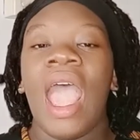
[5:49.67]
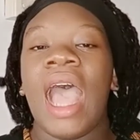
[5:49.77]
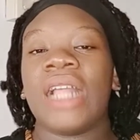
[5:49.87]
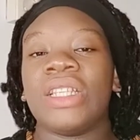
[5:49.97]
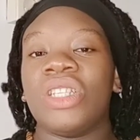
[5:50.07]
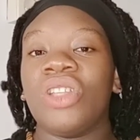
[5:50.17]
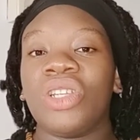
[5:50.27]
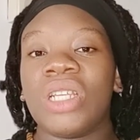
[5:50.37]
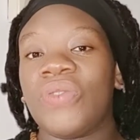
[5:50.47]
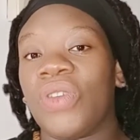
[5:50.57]
and not
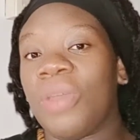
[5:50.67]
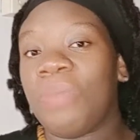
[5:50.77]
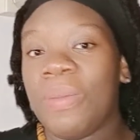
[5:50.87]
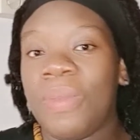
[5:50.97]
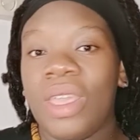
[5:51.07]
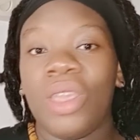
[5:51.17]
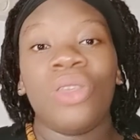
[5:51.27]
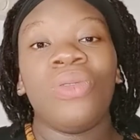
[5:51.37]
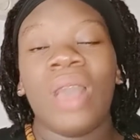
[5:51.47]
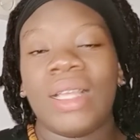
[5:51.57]
just for your baby,
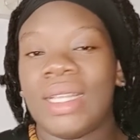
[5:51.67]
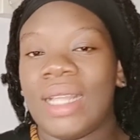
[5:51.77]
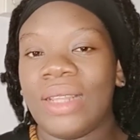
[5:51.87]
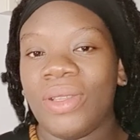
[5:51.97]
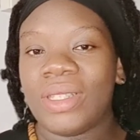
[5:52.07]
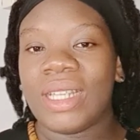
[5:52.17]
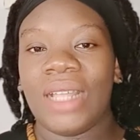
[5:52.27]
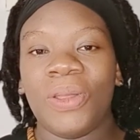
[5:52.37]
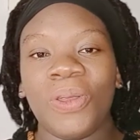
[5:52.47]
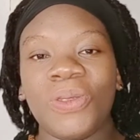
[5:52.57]
you as an adult
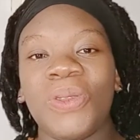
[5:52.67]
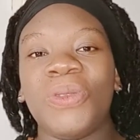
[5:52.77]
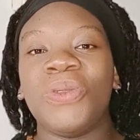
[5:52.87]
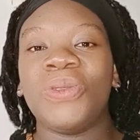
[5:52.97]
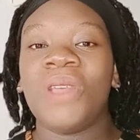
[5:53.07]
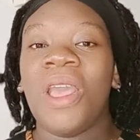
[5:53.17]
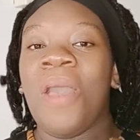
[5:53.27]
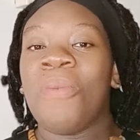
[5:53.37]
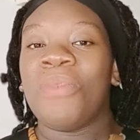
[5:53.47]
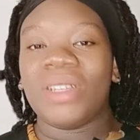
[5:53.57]
can also use
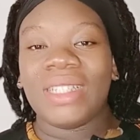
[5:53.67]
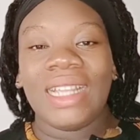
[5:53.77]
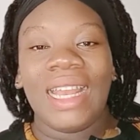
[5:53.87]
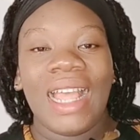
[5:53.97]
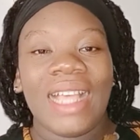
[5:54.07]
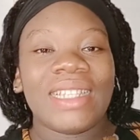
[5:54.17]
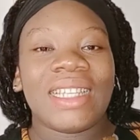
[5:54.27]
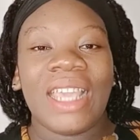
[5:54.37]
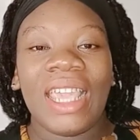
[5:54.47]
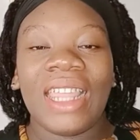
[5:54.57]
Mostella
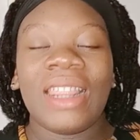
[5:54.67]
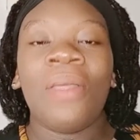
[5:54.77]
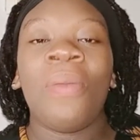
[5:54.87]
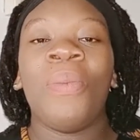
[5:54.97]
skin